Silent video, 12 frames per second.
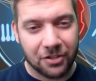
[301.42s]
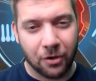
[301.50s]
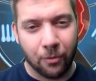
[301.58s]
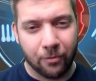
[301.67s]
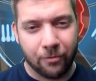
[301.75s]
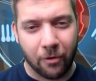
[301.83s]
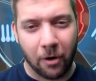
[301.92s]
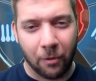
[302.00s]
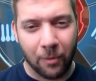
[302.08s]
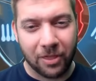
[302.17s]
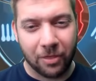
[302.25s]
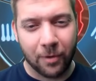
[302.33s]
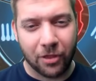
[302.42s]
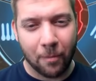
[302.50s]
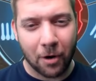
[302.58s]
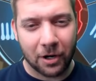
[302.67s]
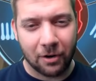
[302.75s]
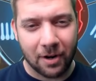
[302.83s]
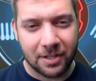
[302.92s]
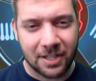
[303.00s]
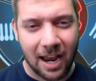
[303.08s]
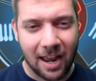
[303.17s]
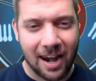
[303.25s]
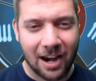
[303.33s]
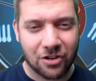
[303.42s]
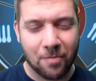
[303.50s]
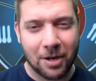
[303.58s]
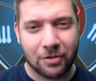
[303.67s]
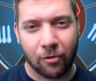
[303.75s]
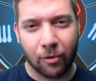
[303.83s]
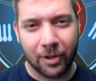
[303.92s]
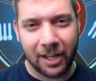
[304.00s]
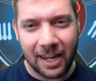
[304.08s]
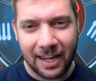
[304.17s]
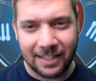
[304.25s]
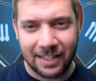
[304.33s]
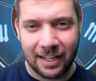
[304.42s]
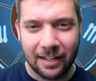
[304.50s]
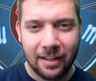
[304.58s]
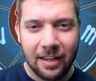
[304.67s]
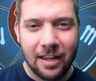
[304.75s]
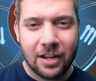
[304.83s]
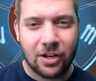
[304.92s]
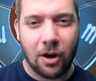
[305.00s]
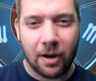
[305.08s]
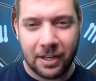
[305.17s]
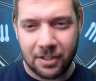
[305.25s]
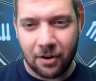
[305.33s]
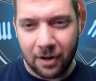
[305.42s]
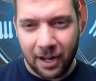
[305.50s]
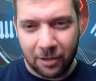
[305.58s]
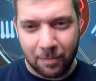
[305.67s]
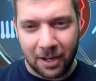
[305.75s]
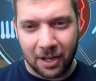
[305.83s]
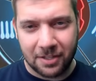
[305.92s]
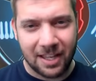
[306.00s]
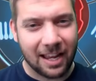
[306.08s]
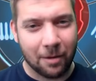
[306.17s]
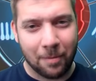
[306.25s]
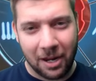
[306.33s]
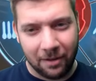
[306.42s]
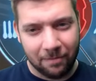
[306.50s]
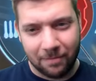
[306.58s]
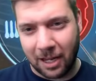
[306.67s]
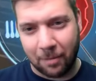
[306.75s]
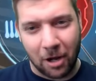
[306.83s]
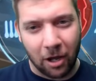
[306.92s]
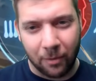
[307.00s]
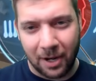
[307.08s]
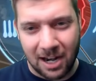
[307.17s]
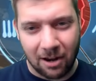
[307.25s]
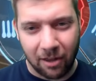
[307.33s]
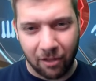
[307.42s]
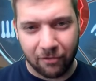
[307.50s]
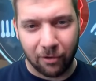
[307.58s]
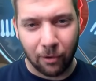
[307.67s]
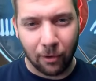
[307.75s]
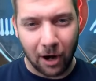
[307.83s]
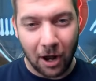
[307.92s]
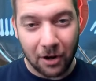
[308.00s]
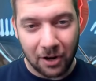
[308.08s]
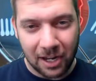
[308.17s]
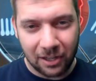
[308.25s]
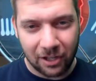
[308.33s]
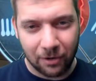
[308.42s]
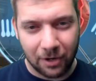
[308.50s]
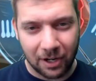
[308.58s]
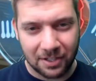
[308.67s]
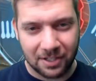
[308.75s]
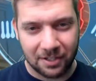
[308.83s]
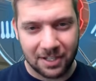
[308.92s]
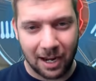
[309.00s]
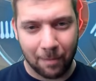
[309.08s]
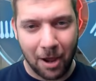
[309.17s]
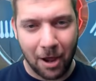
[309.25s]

so with the Mercury, it actually makes for really easy targets underneath, because they could be all the way down on the floor underneath you, and you can still take them